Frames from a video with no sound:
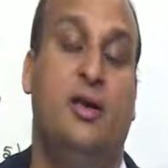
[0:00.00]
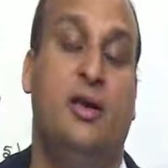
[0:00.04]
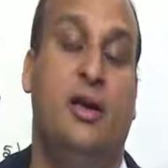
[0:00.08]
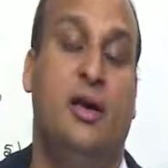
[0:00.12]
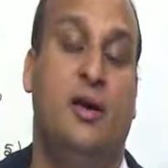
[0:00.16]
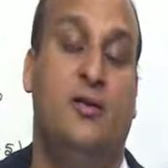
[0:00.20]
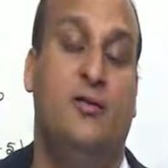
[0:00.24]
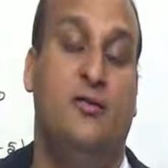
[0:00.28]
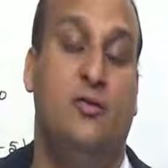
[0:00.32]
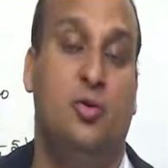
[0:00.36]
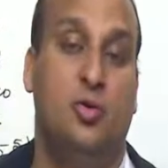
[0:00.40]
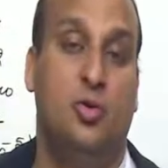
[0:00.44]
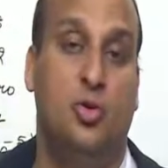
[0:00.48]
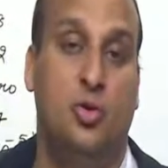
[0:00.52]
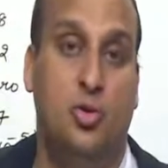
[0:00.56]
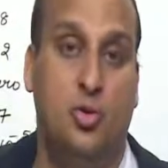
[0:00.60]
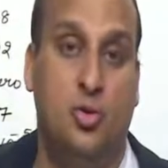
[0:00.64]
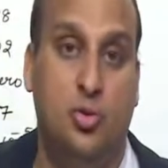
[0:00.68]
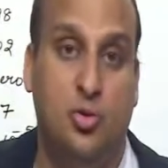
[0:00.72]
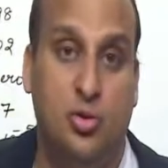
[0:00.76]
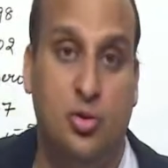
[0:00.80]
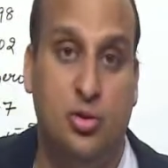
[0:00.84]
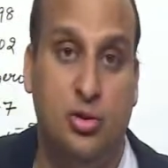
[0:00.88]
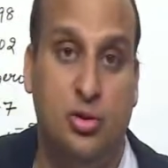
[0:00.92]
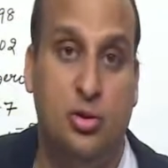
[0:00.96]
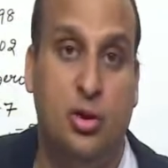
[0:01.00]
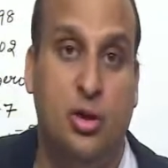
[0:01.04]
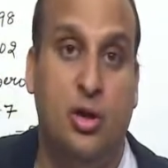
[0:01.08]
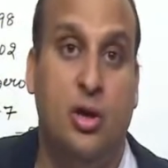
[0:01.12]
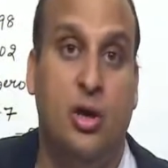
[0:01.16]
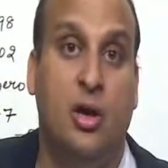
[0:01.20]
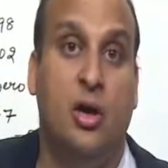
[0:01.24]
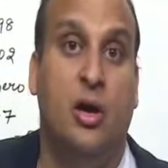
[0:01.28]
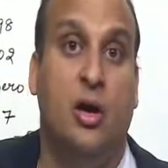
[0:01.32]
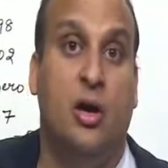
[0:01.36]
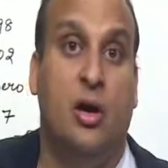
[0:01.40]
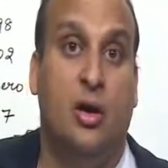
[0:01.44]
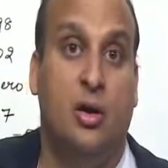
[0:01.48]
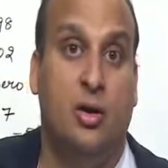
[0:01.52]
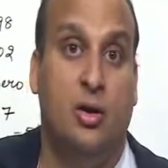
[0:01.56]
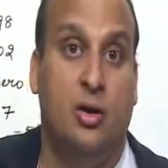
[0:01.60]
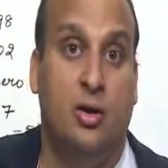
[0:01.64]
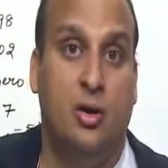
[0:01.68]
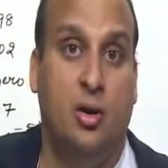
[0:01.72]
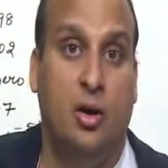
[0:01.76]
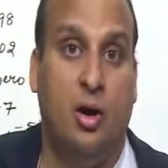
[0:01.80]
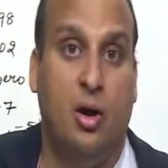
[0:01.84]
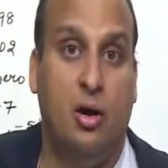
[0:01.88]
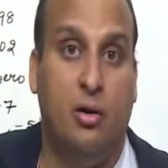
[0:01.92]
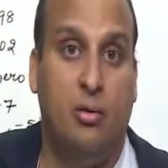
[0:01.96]
We have to use
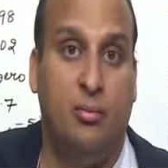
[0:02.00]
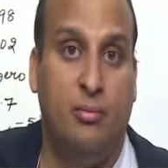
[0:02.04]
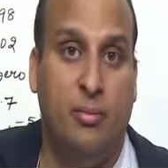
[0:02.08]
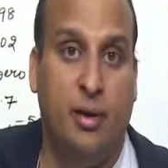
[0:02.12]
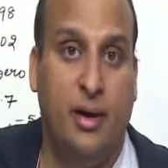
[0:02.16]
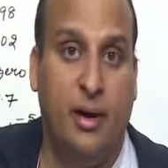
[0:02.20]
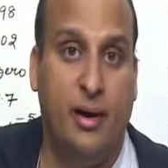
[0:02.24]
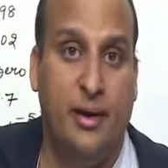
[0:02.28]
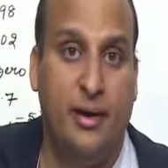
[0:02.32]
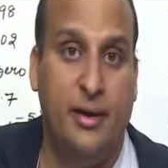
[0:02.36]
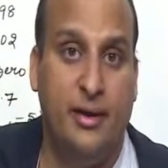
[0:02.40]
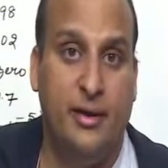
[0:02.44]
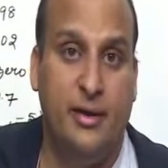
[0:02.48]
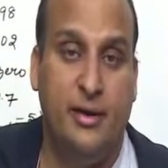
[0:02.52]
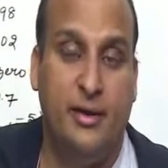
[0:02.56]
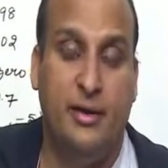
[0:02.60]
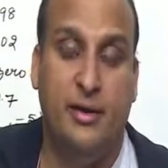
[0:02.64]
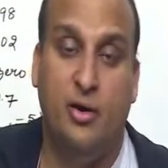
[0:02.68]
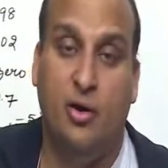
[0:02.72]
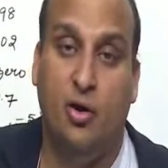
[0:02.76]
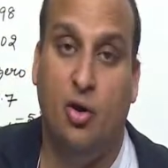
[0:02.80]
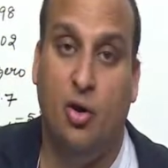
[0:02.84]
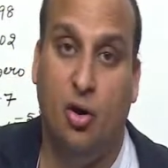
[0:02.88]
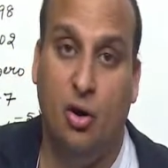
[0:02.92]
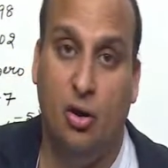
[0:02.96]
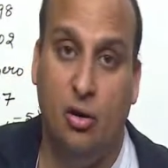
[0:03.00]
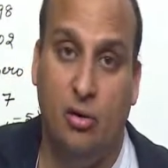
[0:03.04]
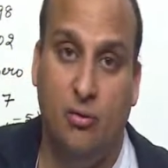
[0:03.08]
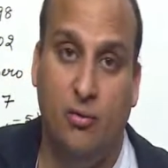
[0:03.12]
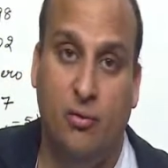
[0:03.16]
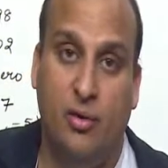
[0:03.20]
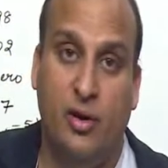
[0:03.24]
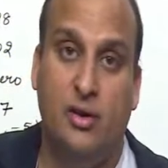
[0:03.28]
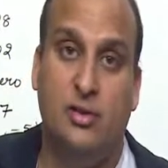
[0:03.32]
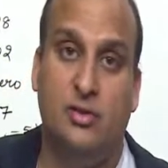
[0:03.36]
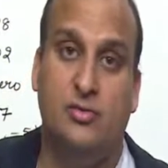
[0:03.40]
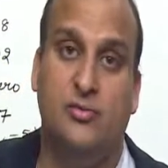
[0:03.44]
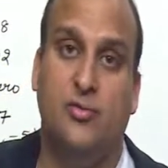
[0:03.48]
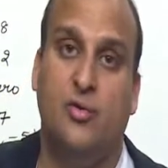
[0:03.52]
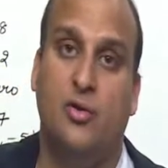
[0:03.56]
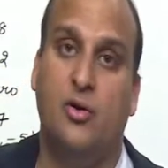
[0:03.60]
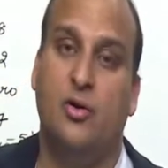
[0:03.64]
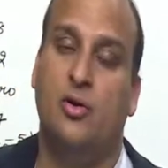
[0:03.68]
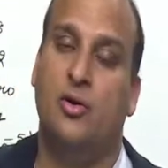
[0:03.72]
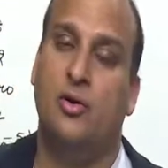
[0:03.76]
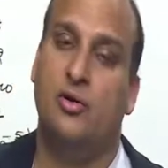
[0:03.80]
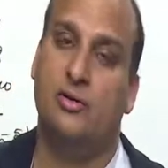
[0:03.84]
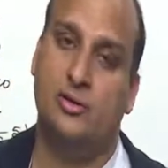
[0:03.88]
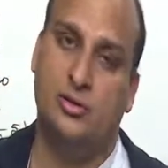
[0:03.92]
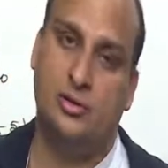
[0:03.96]
normality always
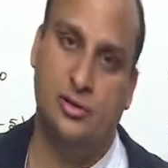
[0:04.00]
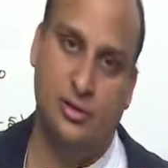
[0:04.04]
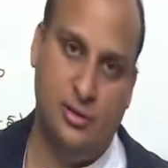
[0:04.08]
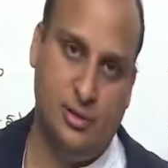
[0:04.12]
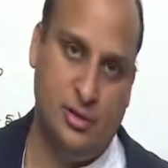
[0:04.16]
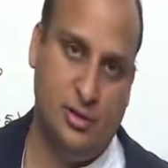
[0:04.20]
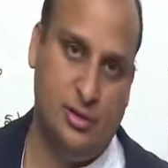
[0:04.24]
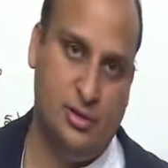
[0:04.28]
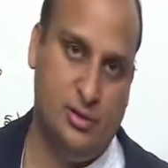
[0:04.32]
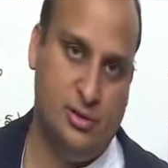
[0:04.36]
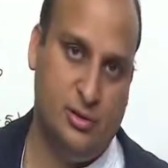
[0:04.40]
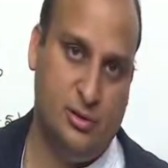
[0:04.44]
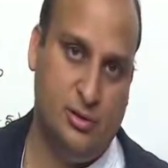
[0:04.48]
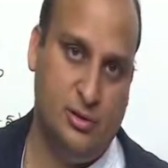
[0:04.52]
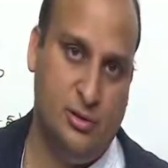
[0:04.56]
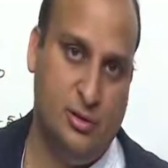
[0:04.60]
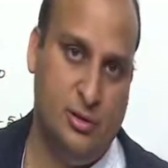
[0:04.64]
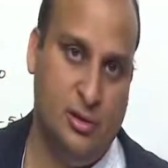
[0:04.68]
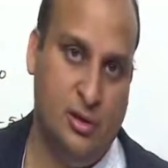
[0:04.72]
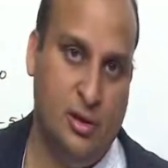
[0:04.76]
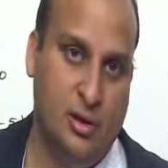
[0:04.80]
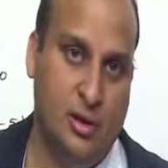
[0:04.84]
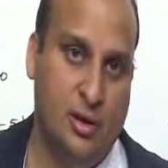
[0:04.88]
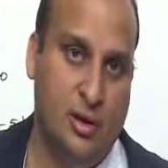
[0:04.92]
for concentration.